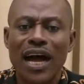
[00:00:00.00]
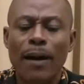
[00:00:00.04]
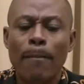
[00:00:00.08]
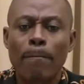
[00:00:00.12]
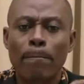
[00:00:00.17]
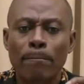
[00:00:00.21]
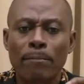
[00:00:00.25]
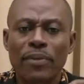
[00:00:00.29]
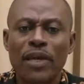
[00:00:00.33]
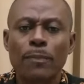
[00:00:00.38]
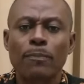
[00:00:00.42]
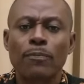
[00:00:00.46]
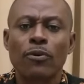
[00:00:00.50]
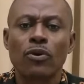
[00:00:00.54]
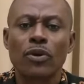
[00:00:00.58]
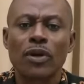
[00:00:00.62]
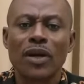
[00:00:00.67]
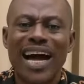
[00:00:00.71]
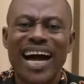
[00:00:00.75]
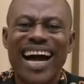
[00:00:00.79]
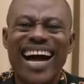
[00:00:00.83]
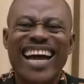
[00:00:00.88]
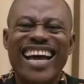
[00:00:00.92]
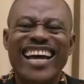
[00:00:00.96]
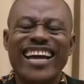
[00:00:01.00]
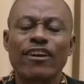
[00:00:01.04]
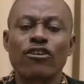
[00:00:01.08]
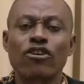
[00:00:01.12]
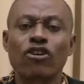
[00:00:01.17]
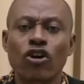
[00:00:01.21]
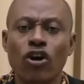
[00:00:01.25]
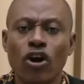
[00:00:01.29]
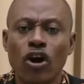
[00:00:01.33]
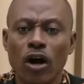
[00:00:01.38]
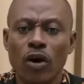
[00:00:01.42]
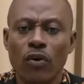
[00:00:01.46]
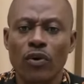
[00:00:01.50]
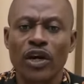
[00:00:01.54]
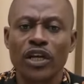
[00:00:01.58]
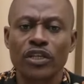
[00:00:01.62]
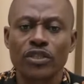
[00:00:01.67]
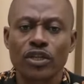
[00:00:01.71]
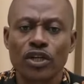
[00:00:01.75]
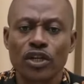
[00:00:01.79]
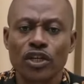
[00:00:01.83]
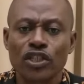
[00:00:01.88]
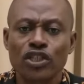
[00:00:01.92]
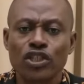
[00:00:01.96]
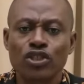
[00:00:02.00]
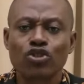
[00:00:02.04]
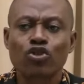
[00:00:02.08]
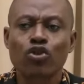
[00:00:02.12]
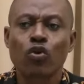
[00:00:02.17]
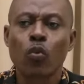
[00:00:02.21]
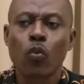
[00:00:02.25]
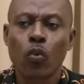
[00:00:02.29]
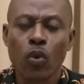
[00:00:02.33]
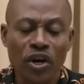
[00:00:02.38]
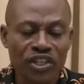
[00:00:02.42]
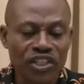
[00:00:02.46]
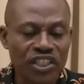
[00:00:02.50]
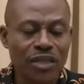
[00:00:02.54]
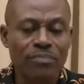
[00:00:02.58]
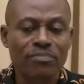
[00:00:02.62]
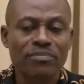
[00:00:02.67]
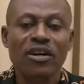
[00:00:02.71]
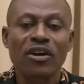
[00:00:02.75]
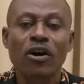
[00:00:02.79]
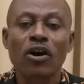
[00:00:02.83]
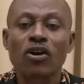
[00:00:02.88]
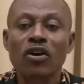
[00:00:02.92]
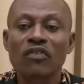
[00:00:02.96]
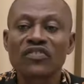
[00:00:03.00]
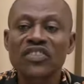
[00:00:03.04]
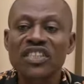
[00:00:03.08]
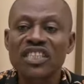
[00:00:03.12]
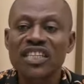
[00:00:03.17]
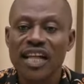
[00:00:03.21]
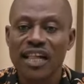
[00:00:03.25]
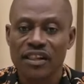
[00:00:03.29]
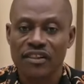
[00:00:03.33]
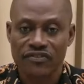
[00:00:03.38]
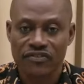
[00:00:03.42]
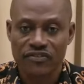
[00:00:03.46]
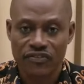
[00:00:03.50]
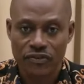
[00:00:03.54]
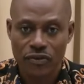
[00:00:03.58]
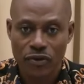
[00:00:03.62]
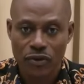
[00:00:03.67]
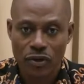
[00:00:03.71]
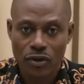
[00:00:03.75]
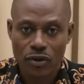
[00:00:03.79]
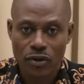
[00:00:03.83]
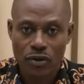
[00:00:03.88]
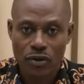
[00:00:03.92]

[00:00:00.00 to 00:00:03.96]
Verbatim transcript: and people are encouraged to worship the God of self.